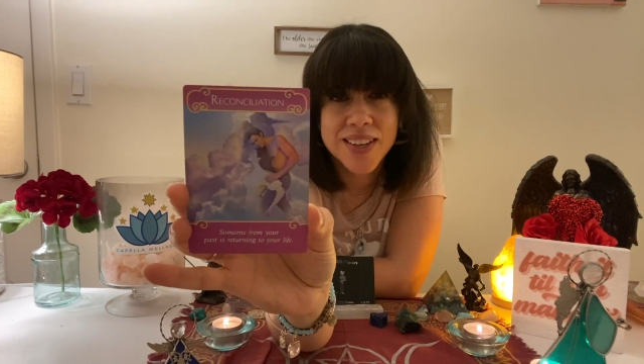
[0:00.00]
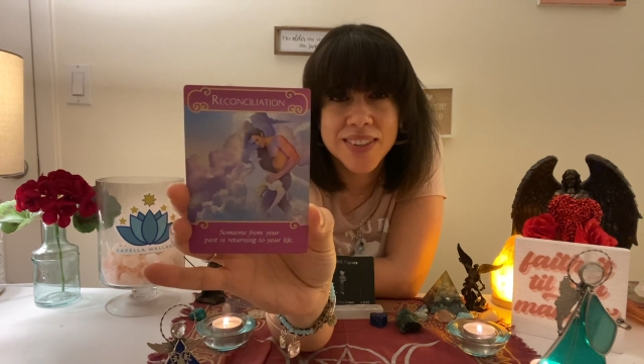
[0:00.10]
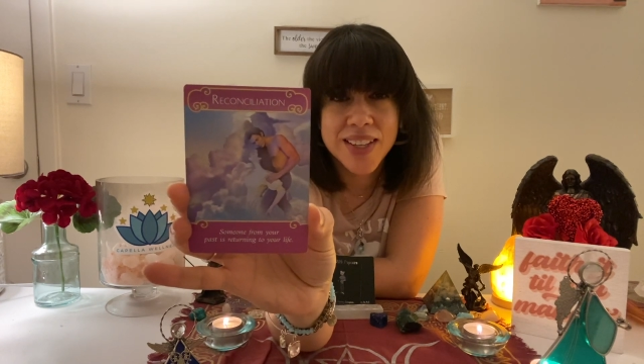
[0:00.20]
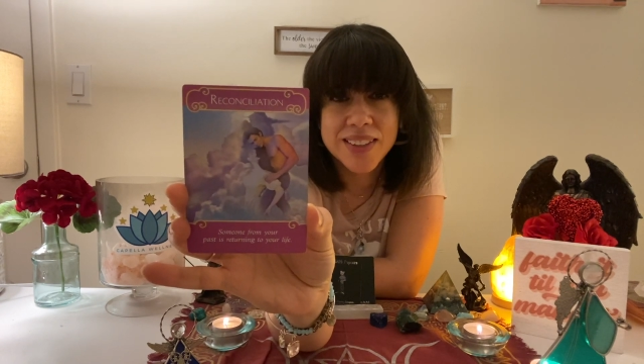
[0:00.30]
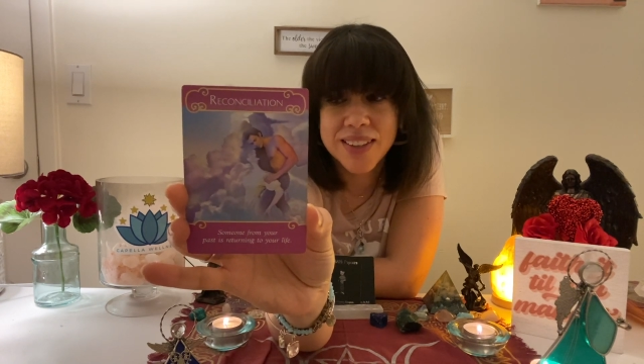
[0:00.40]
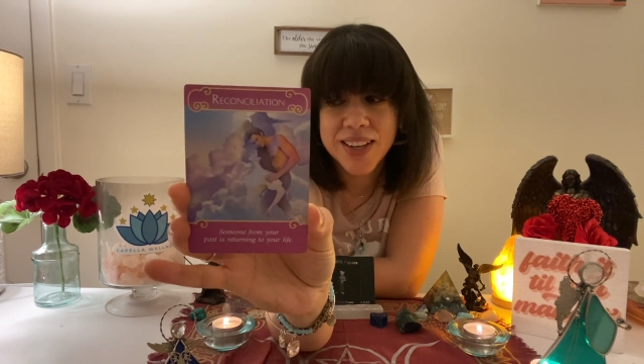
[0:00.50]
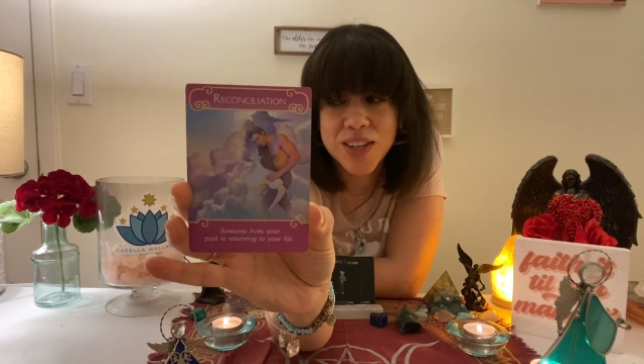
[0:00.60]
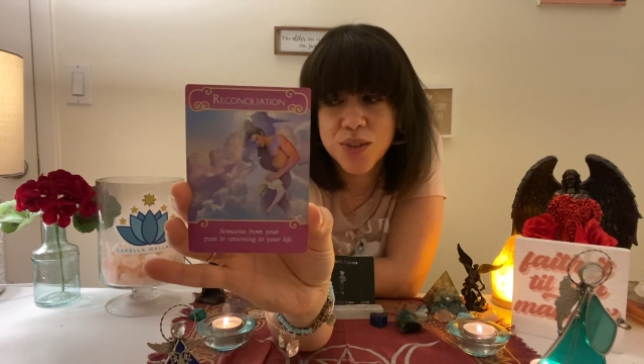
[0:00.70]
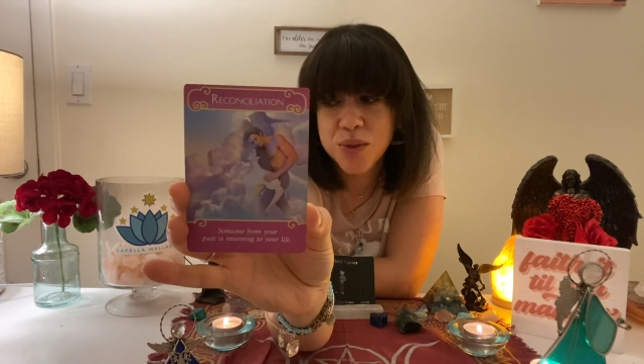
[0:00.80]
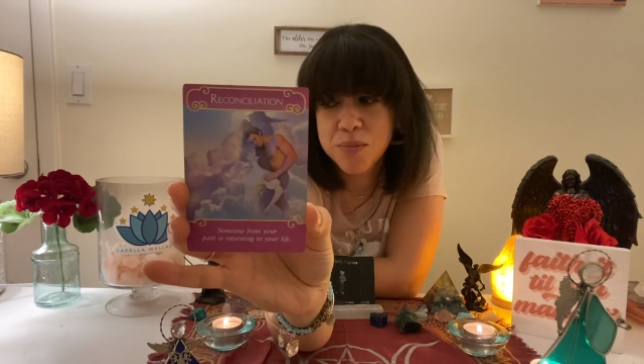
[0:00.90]
They
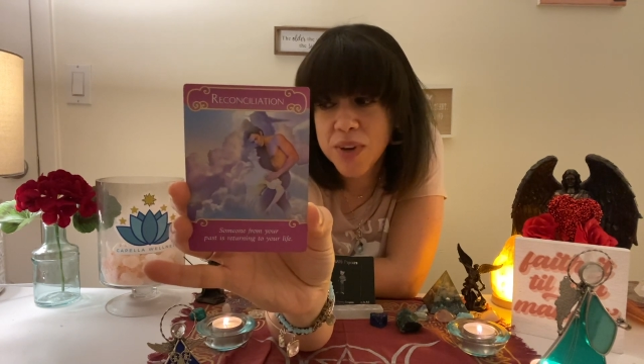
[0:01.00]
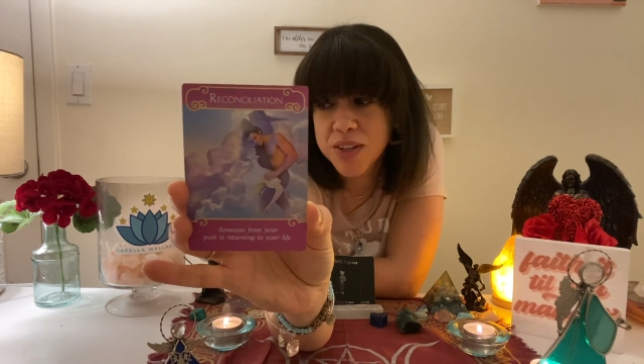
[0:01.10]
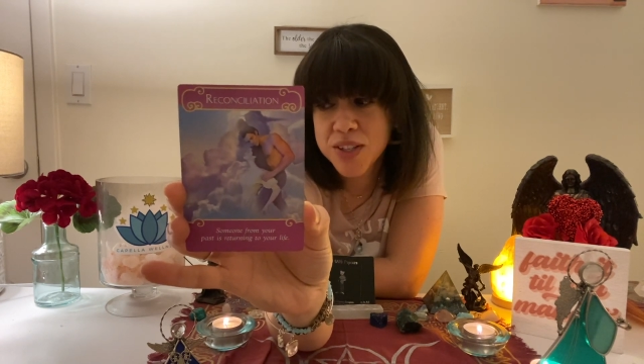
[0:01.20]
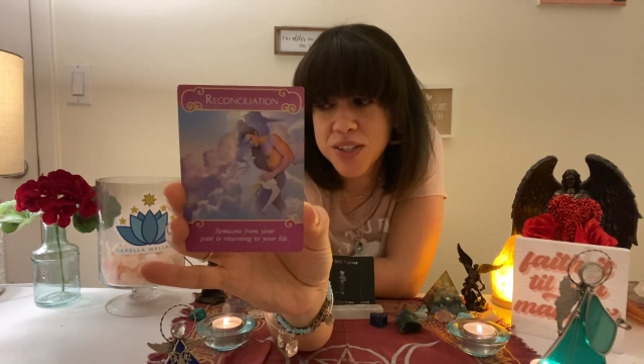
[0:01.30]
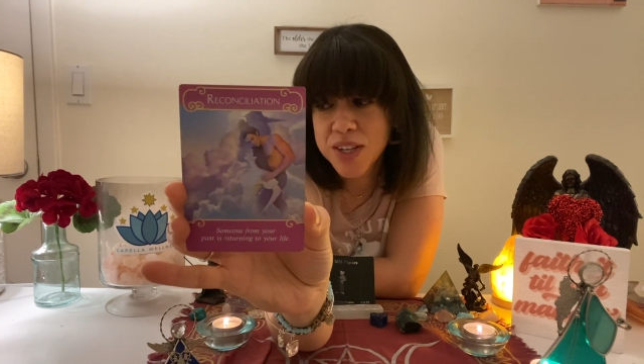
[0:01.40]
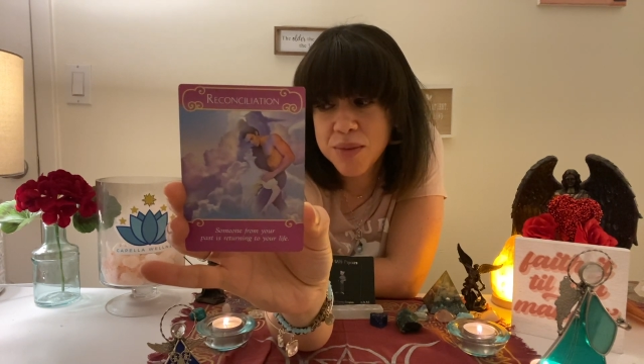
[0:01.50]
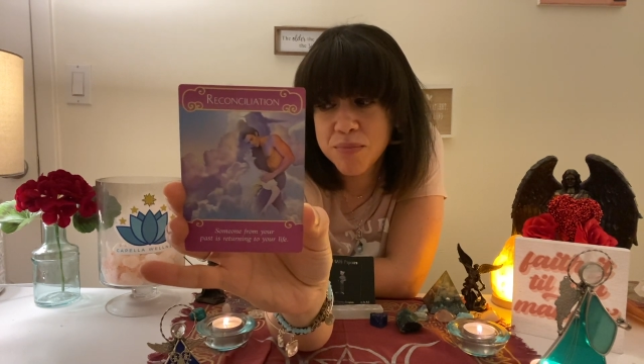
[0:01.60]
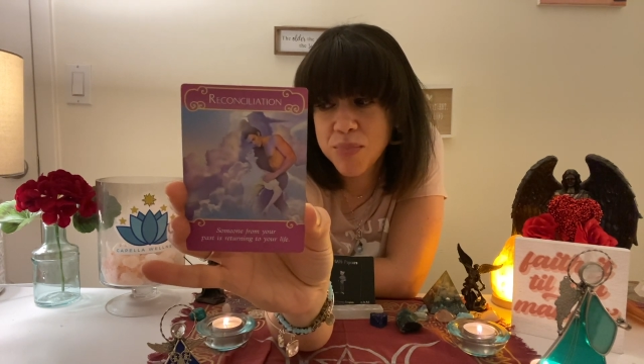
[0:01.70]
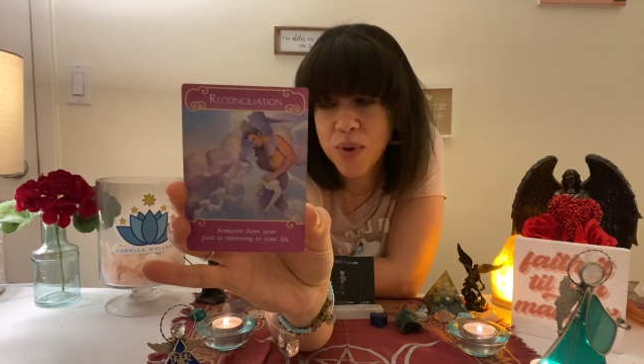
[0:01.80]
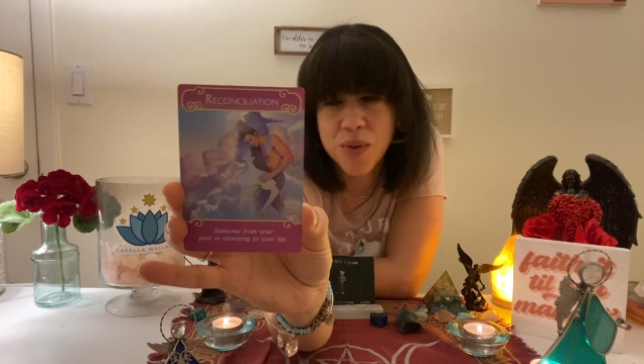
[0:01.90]
lied too much. They
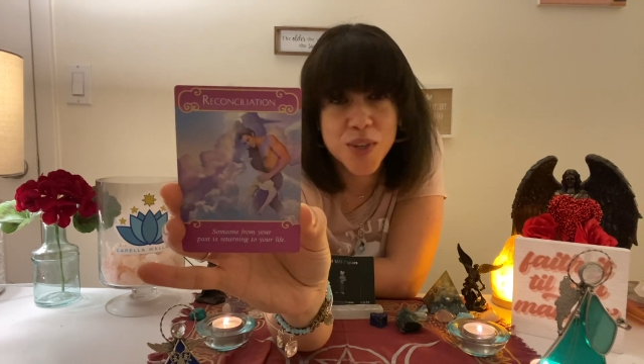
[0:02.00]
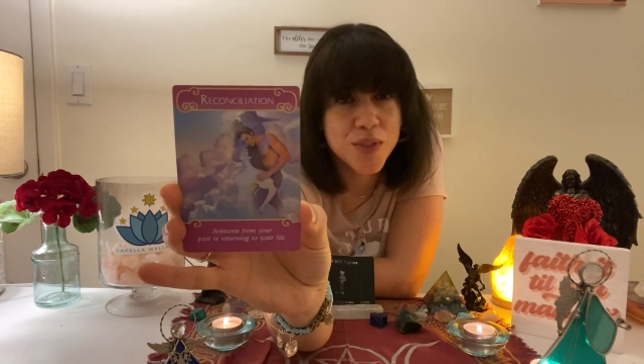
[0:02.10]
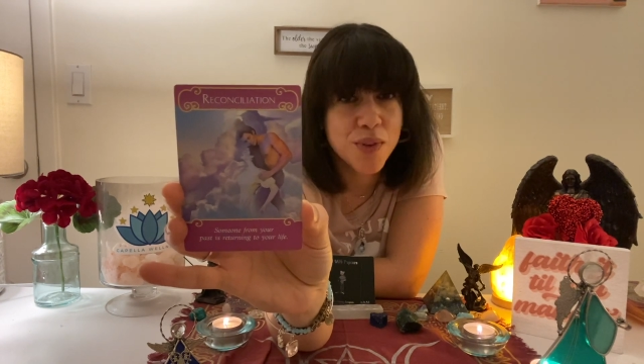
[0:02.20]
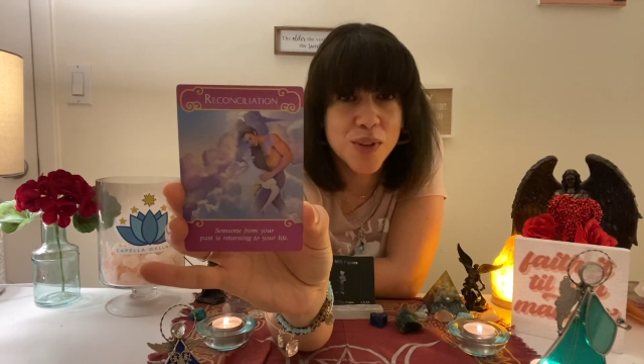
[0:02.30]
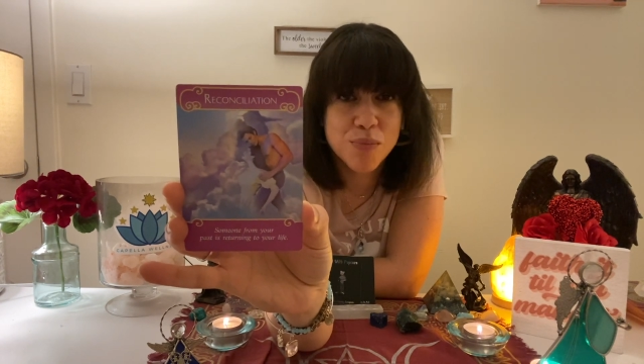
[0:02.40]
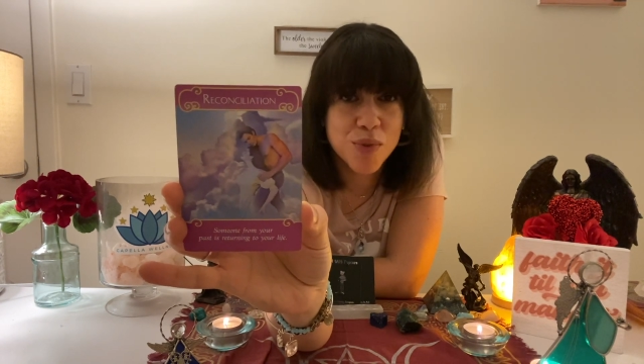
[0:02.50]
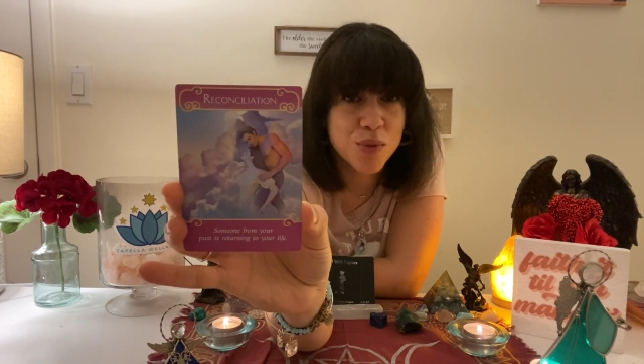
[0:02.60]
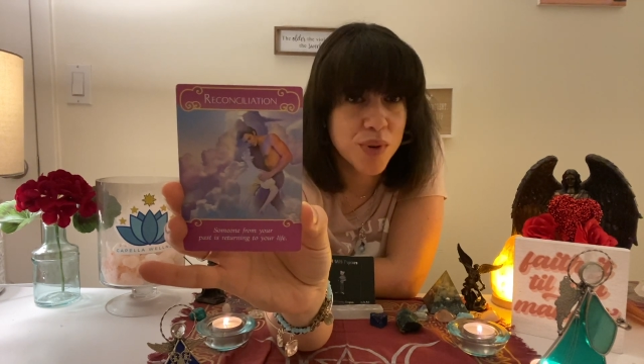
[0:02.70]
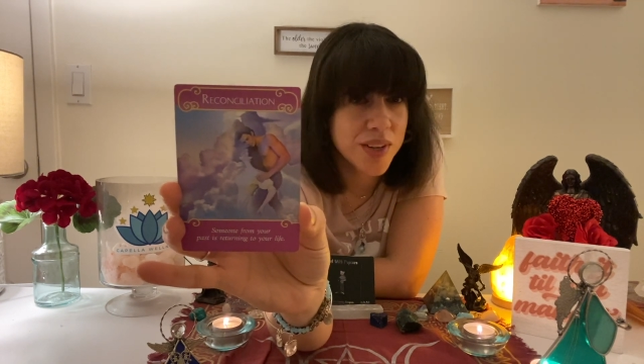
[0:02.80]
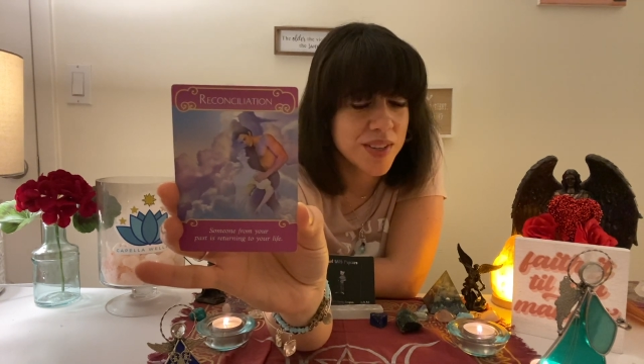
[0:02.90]
all these false
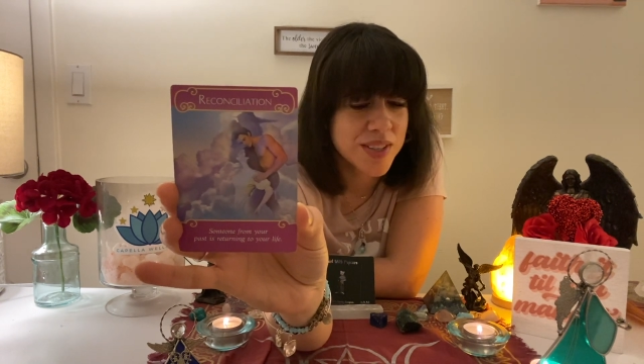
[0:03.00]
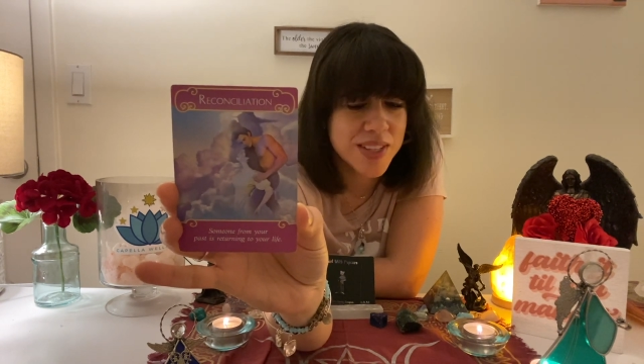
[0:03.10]
portrayals.